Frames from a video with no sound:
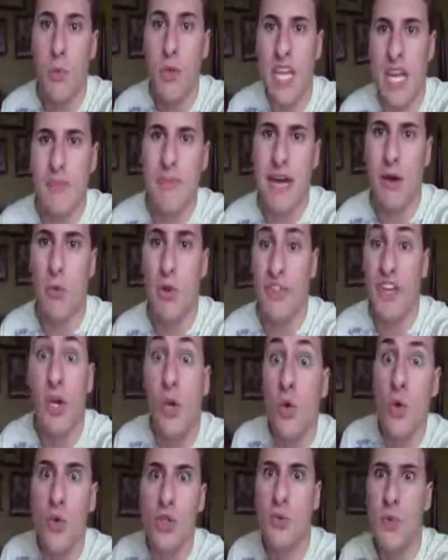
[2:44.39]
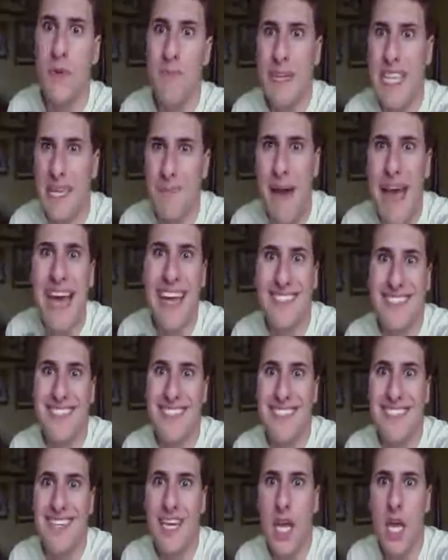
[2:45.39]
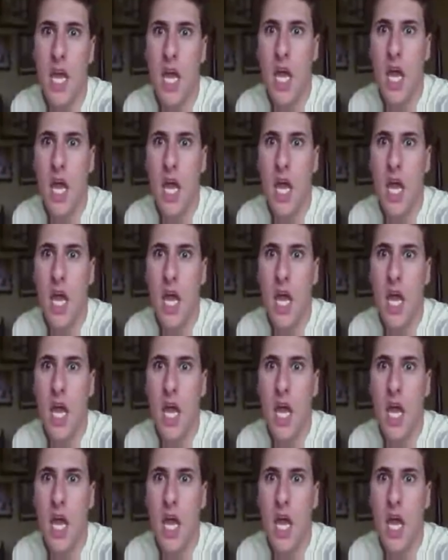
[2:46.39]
we come out with, and whose would be the best?